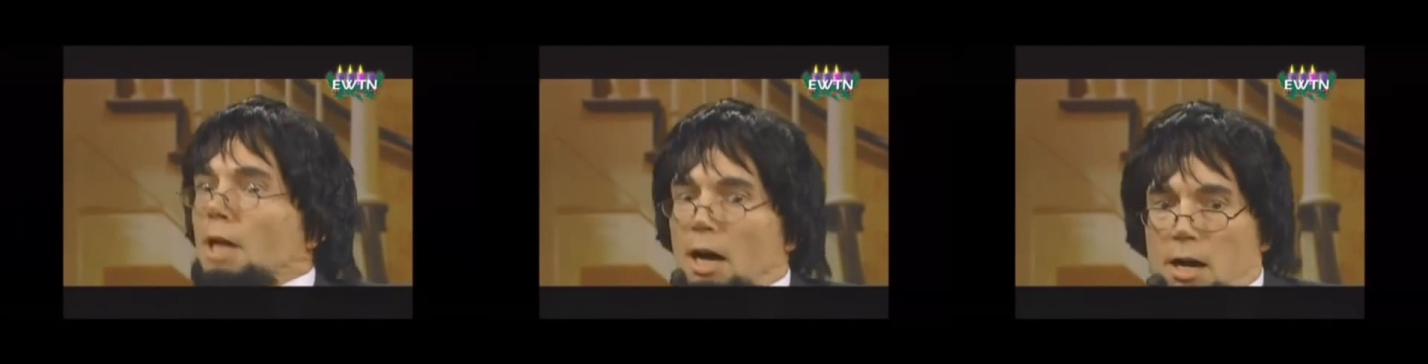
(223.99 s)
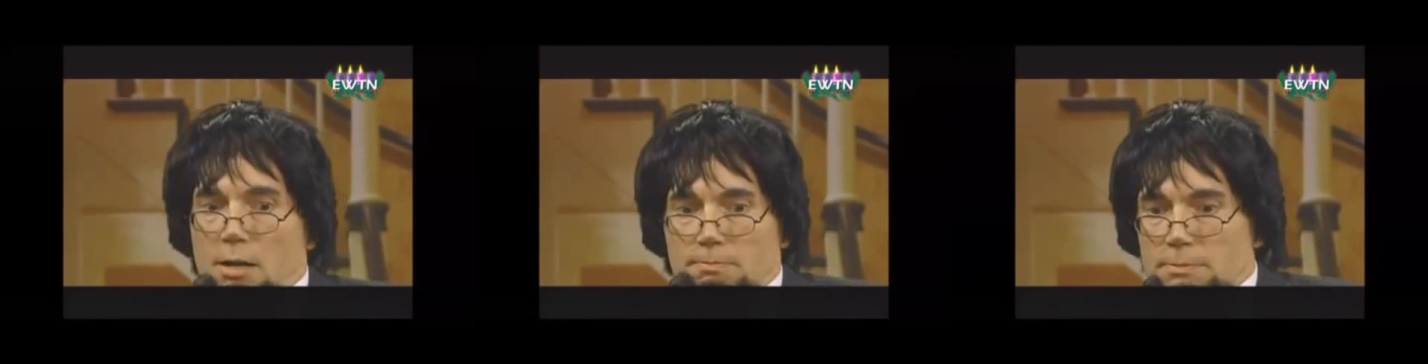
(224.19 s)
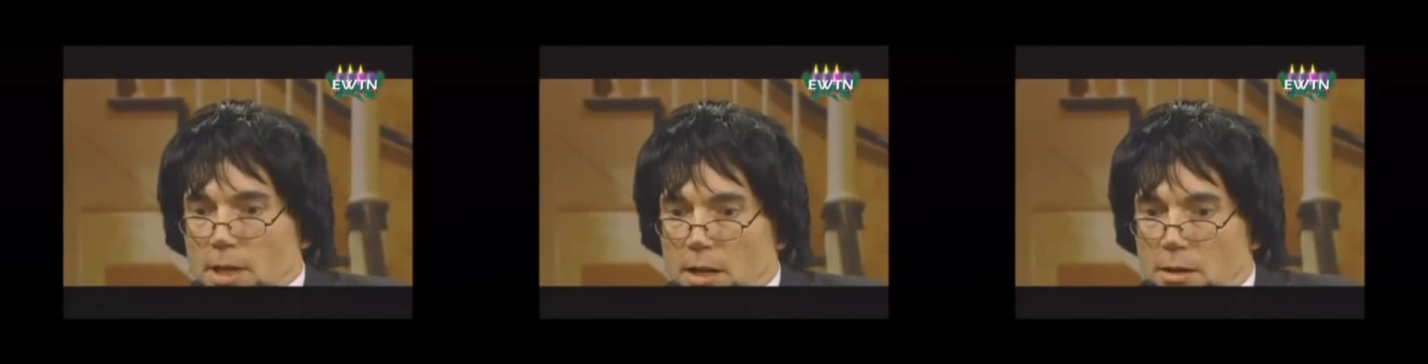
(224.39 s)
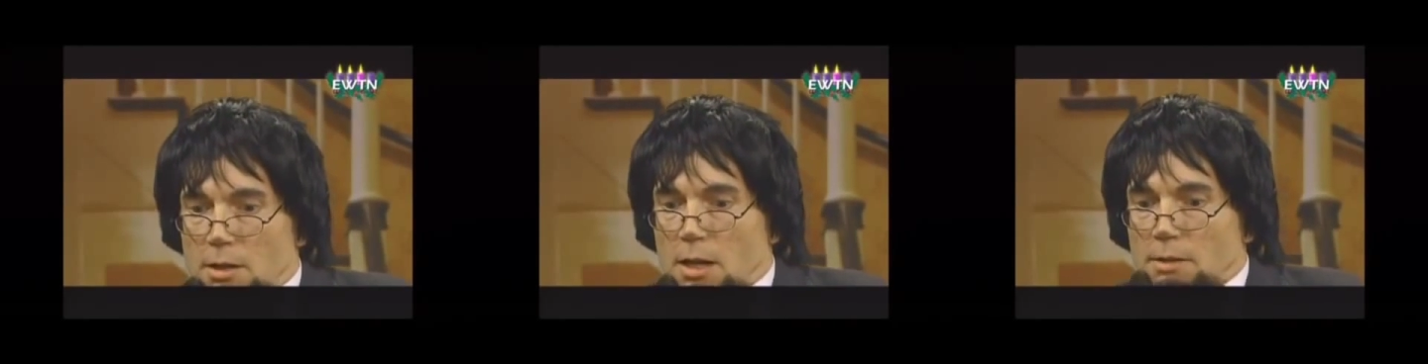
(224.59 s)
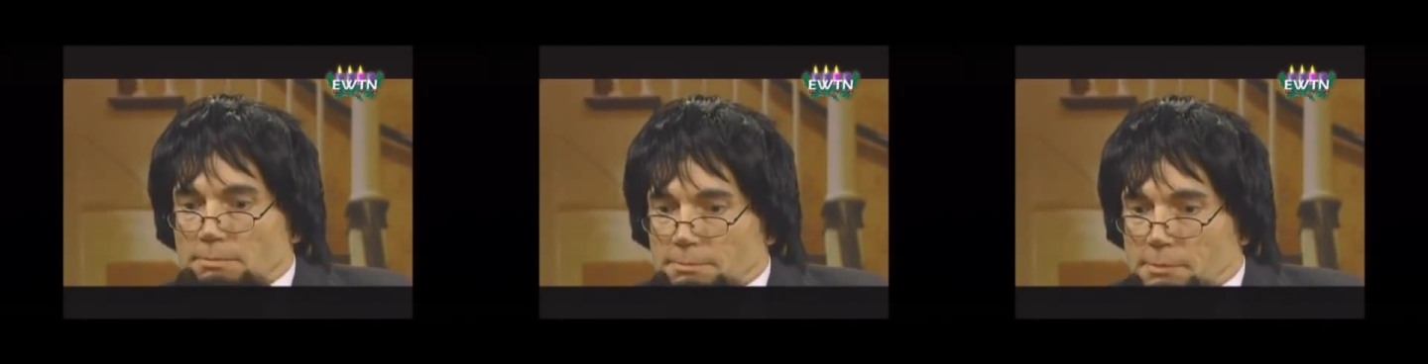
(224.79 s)
Uh,
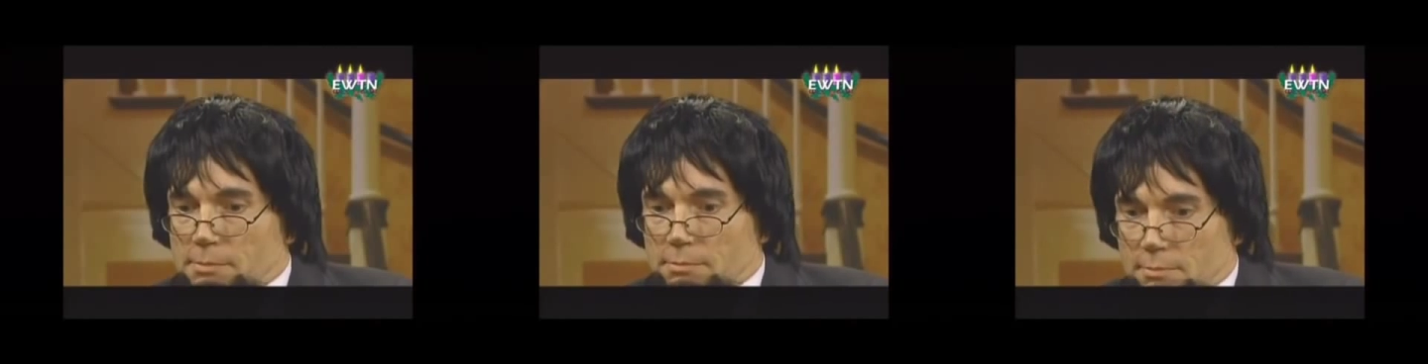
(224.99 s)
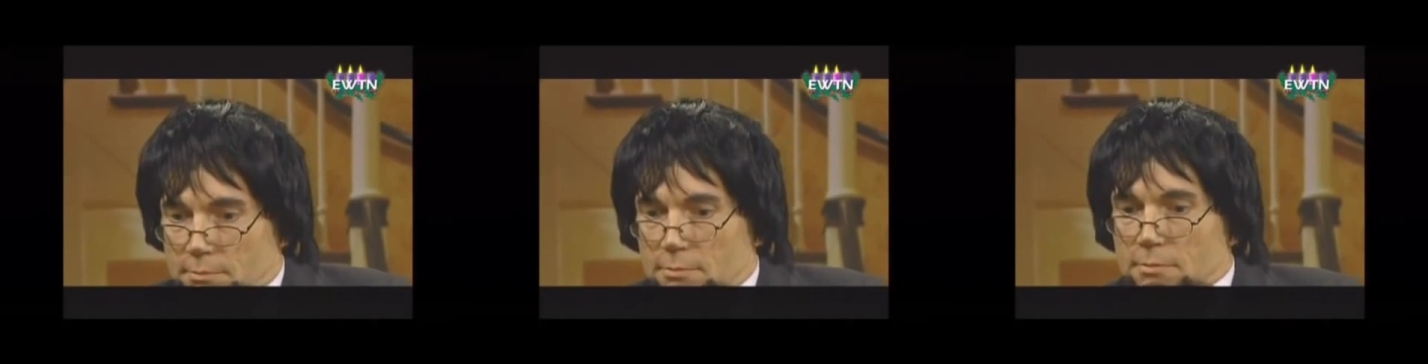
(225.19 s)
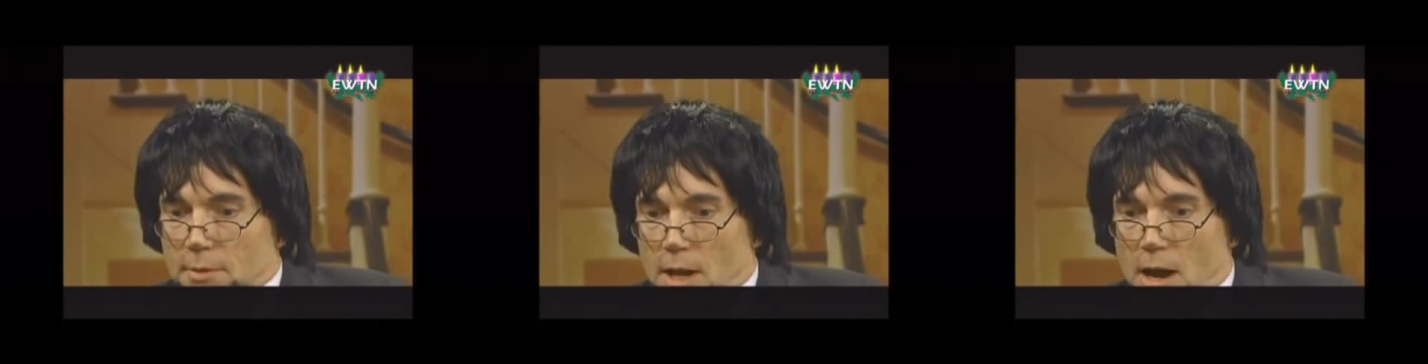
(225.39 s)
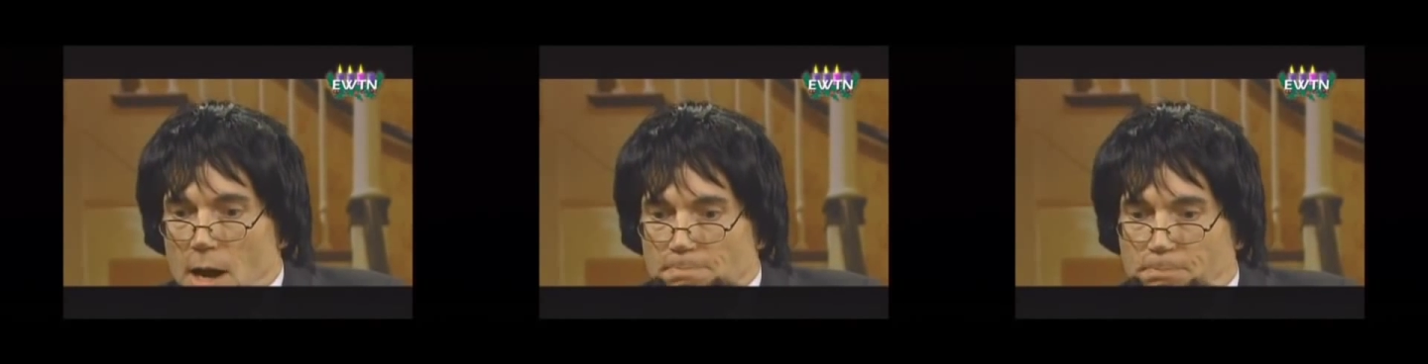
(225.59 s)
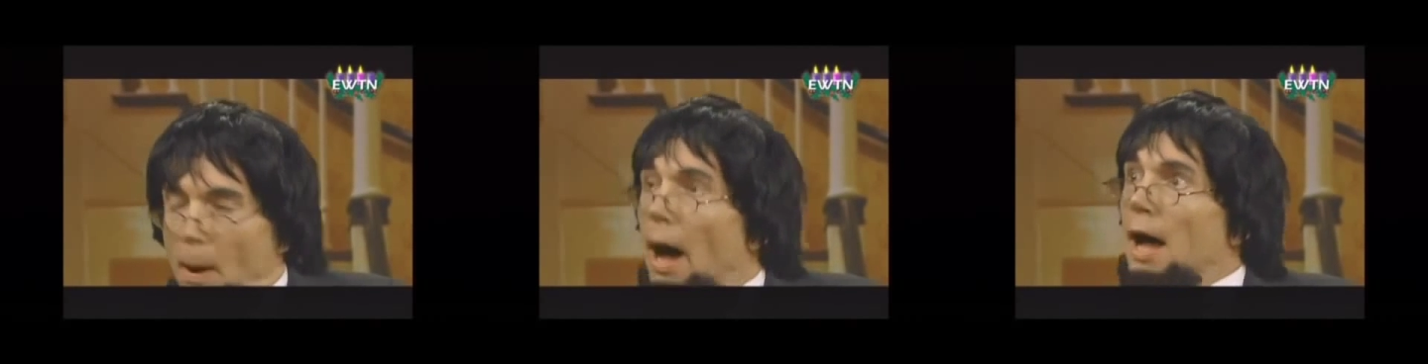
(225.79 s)

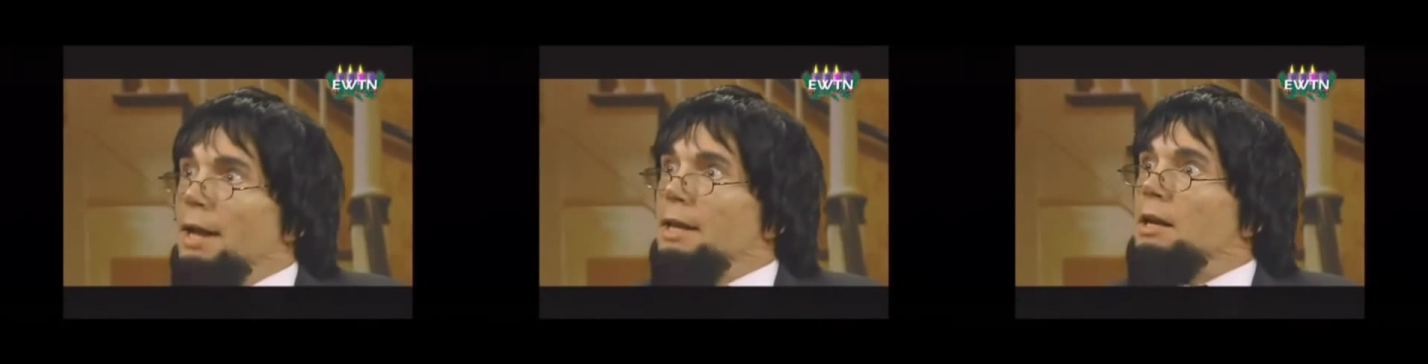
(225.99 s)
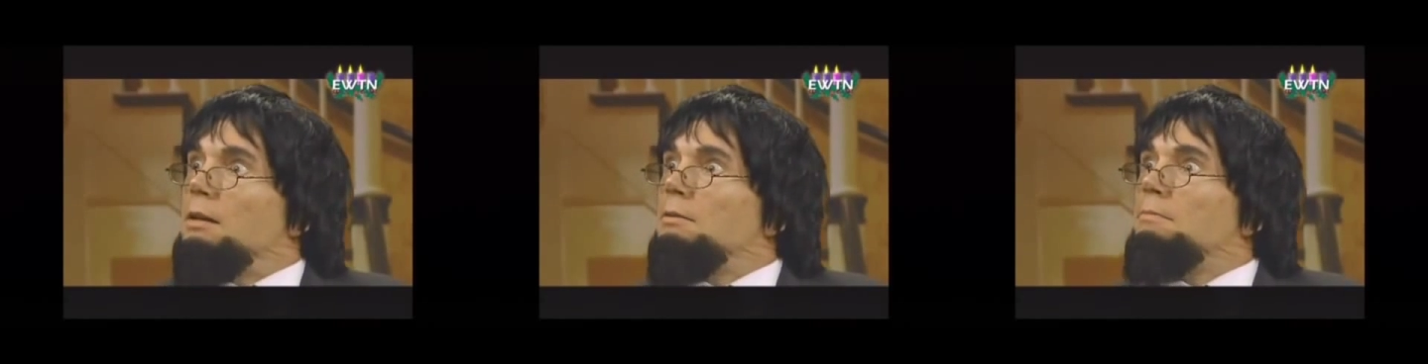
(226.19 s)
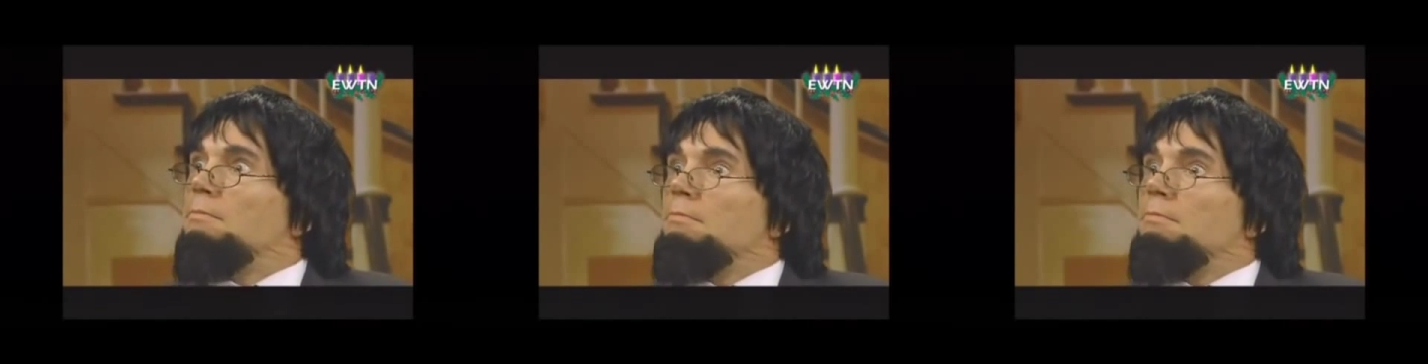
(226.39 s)
a pun.